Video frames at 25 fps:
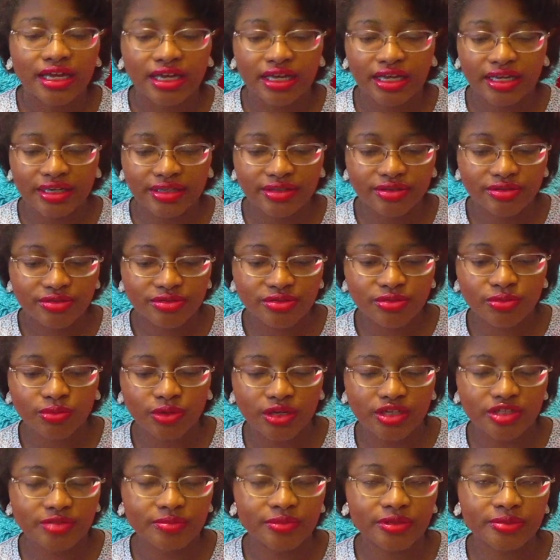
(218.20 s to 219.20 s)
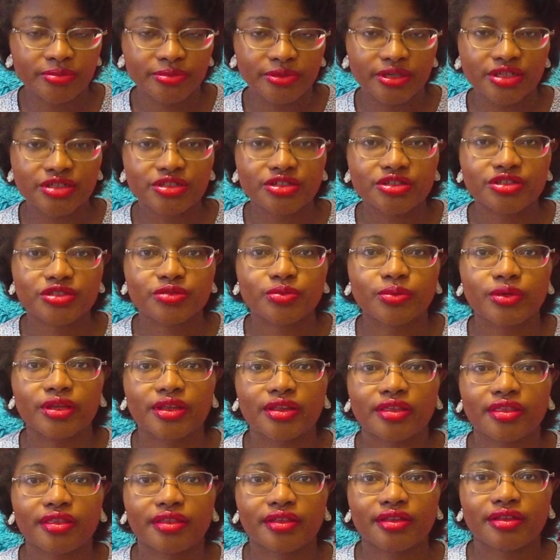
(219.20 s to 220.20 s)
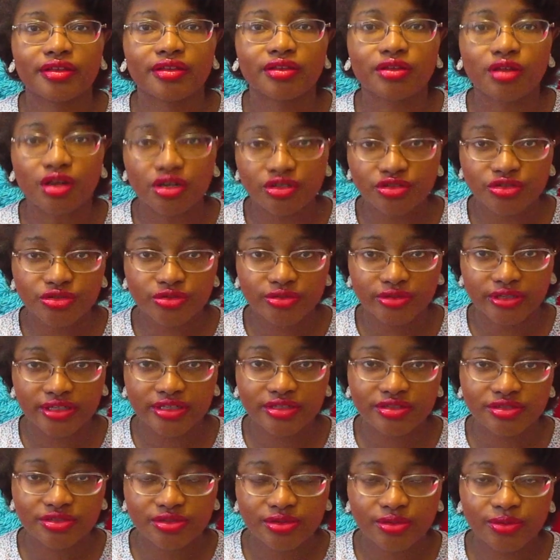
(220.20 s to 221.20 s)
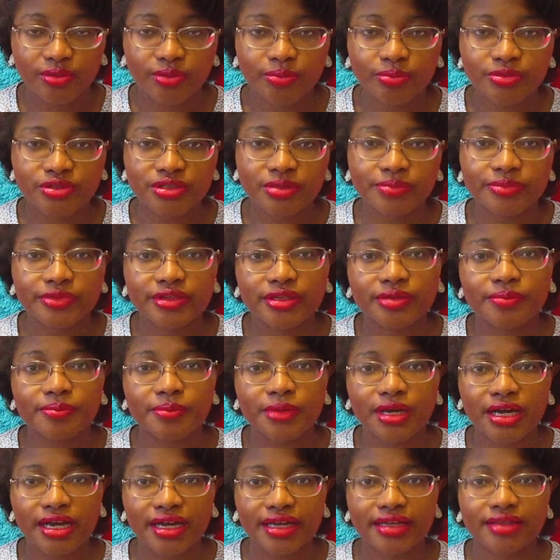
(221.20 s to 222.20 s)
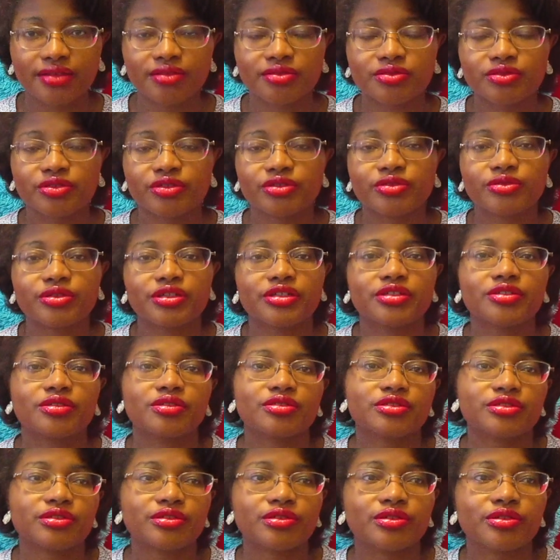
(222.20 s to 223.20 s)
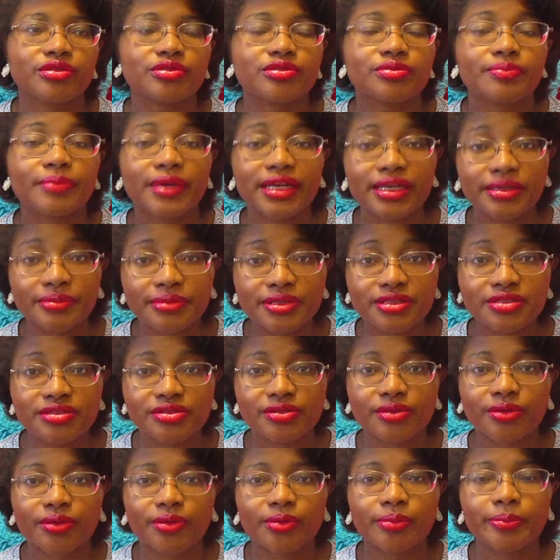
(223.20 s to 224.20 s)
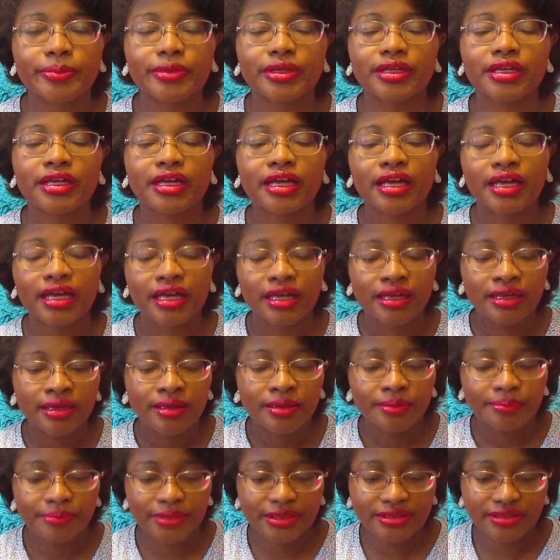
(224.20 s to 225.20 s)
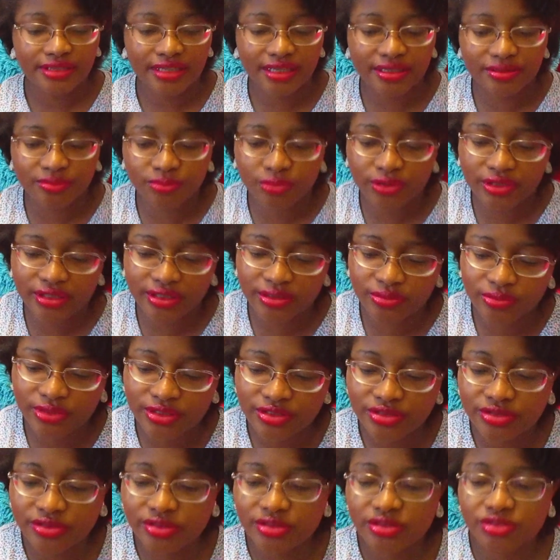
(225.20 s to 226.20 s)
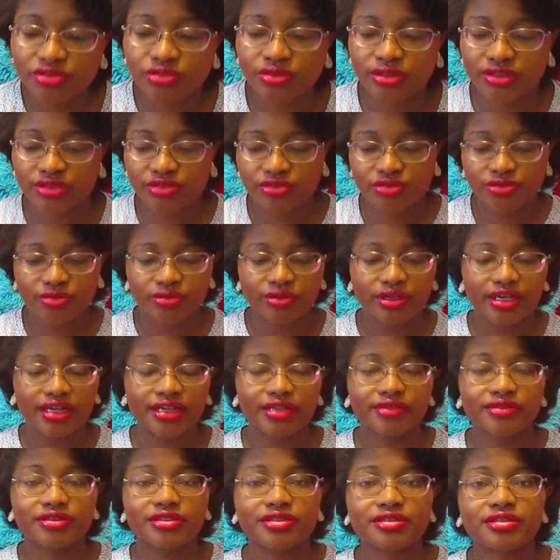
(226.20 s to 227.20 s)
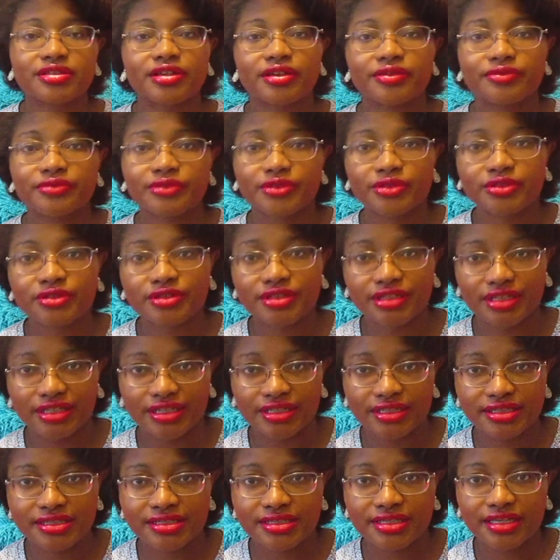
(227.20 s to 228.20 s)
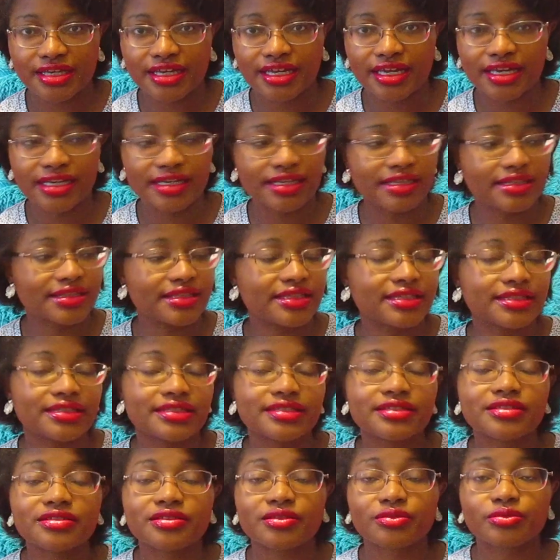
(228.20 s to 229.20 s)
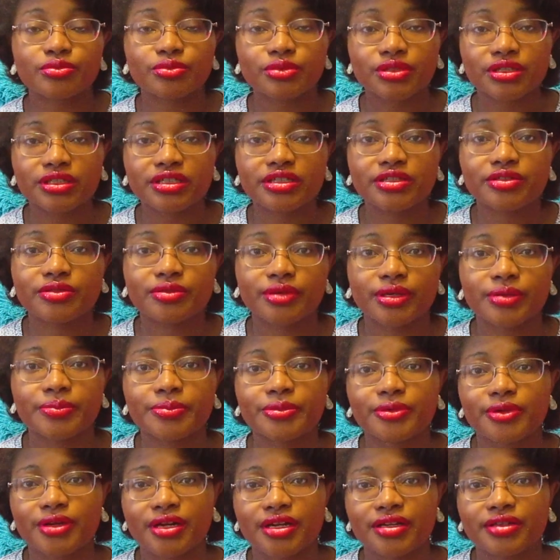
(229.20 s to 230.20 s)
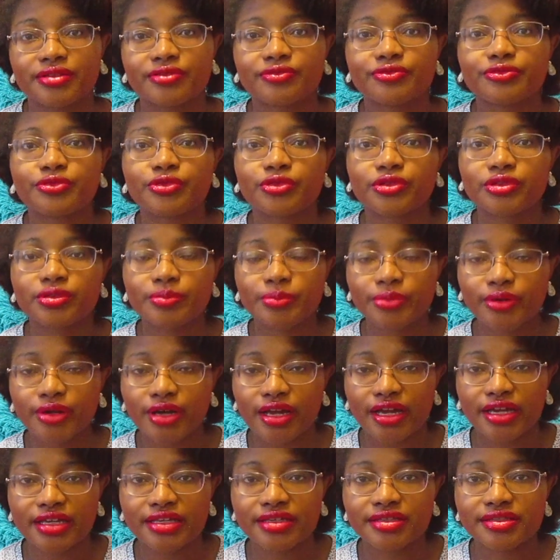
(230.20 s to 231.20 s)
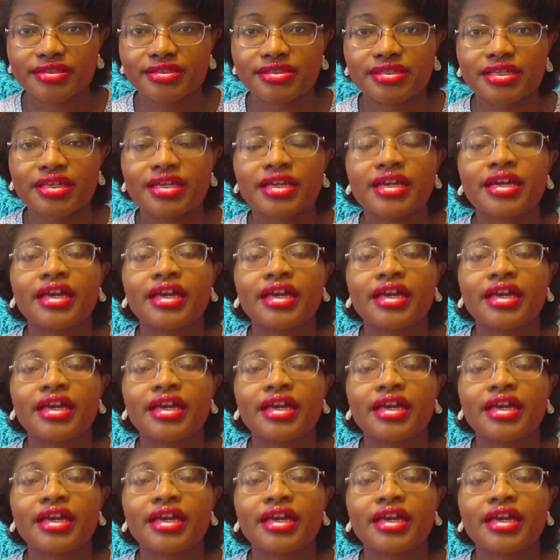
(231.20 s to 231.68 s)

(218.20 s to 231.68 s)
I used to wash my brushes with lingerie soap, something mild, or you can also use baby soap. But then when I went to the drugstore, I discovered this, and I think this is a really great product for the price,